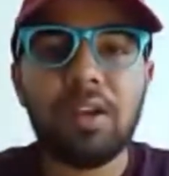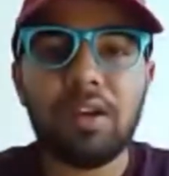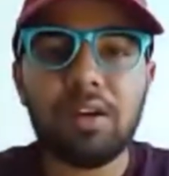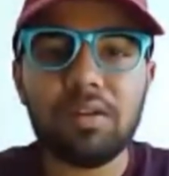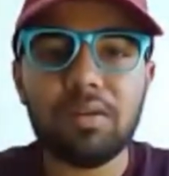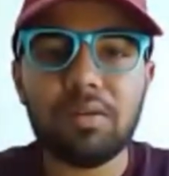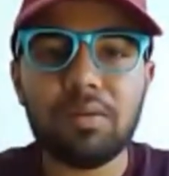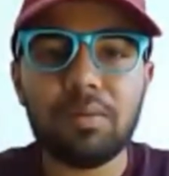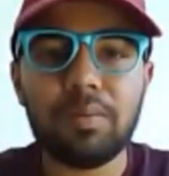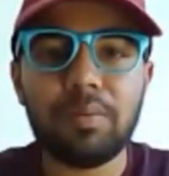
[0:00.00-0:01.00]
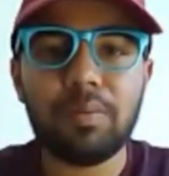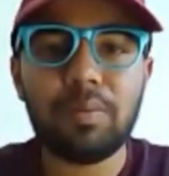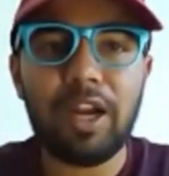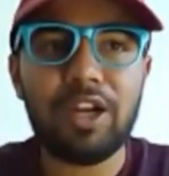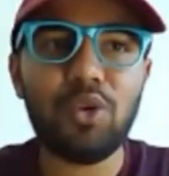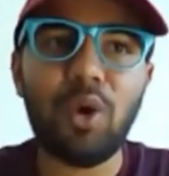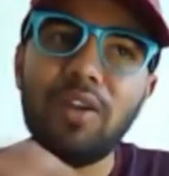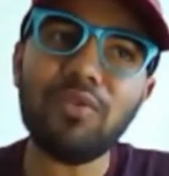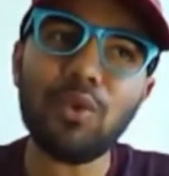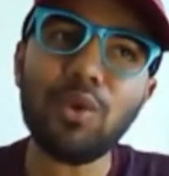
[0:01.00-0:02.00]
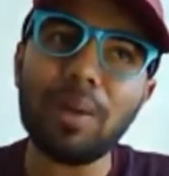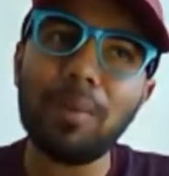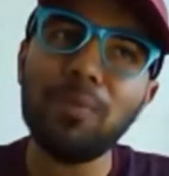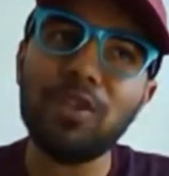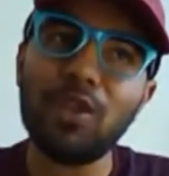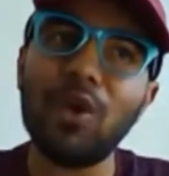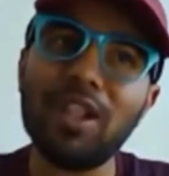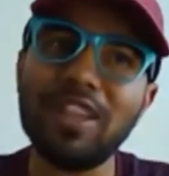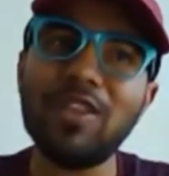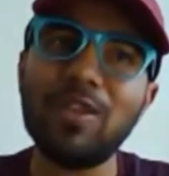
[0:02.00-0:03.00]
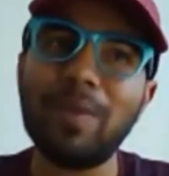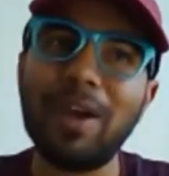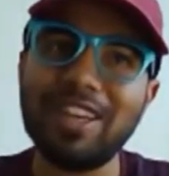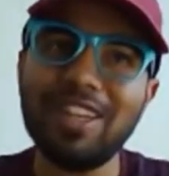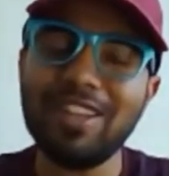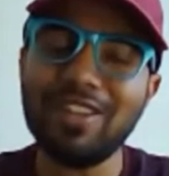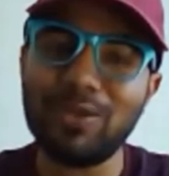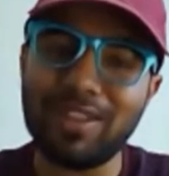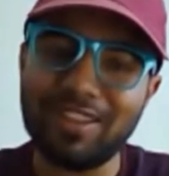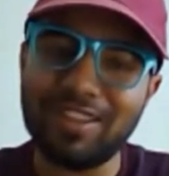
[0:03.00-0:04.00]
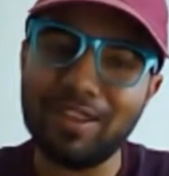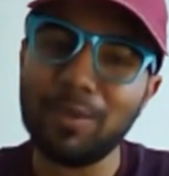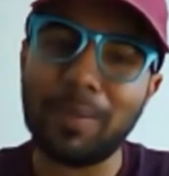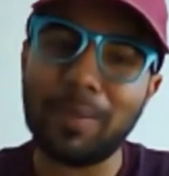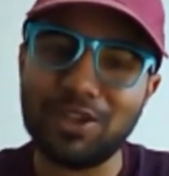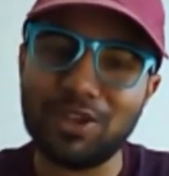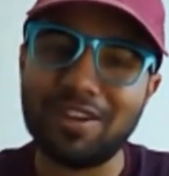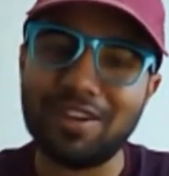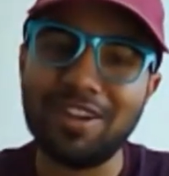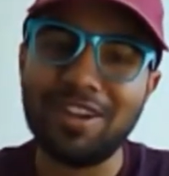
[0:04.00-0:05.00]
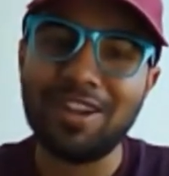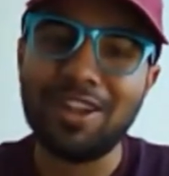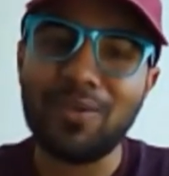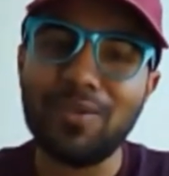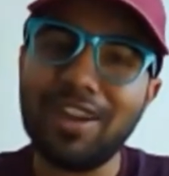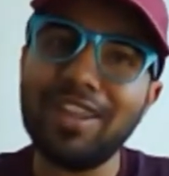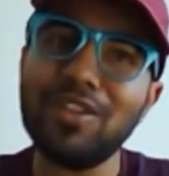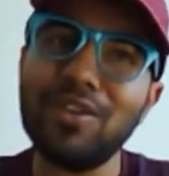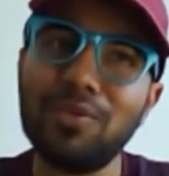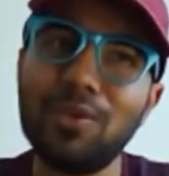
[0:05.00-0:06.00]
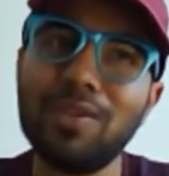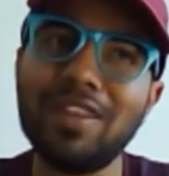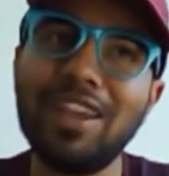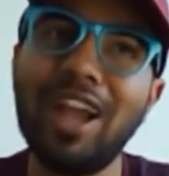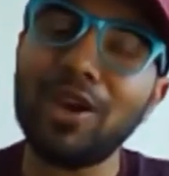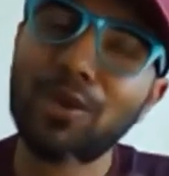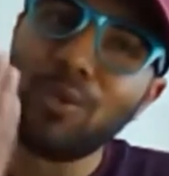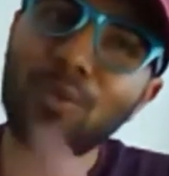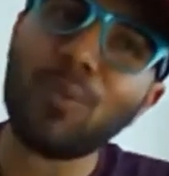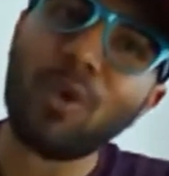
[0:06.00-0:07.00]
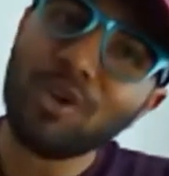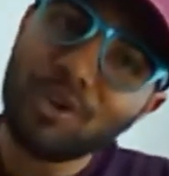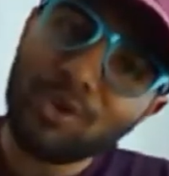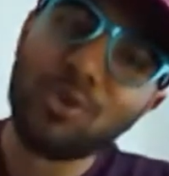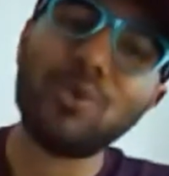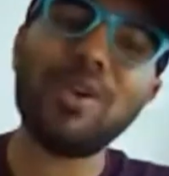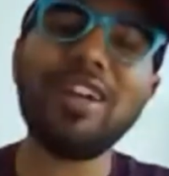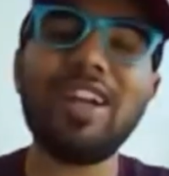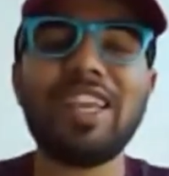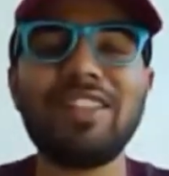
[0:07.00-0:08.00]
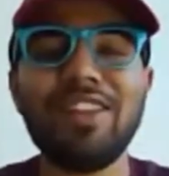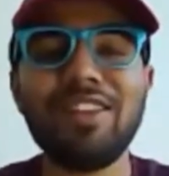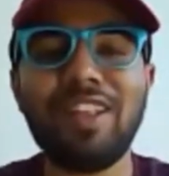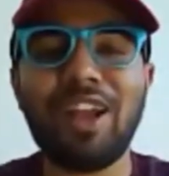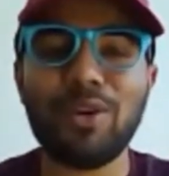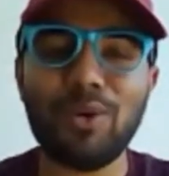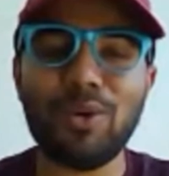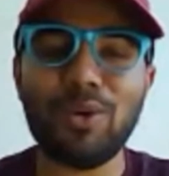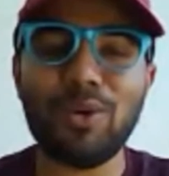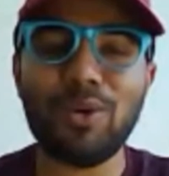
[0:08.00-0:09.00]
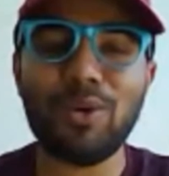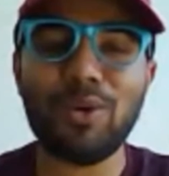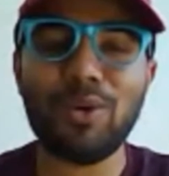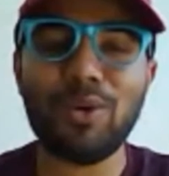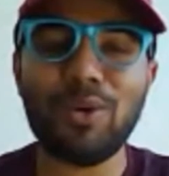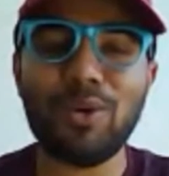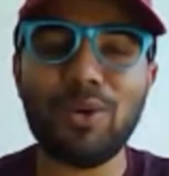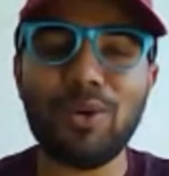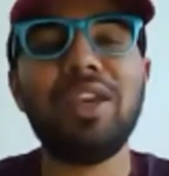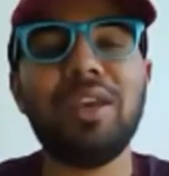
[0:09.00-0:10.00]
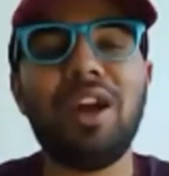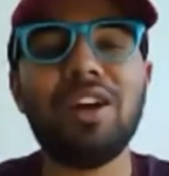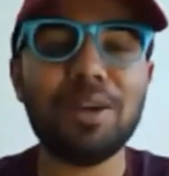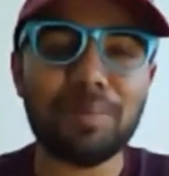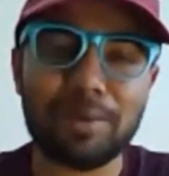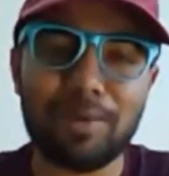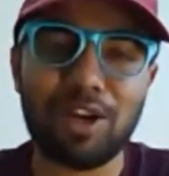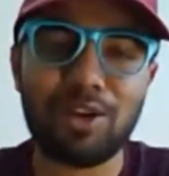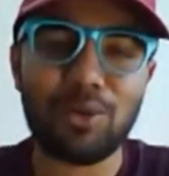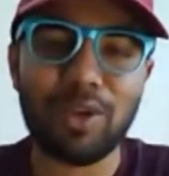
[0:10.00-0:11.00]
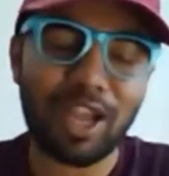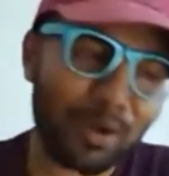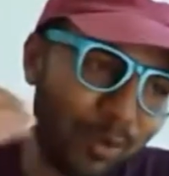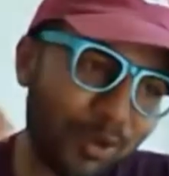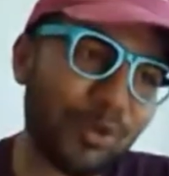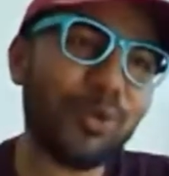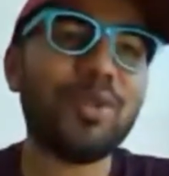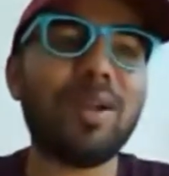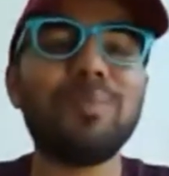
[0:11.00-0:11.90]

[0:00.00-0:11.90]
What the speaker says: Uh, and you have to come up with all this money. So there's this pressure. Whereas if you say, I don't want to do it like this, I don't want to do it the way other people are doing, I want to do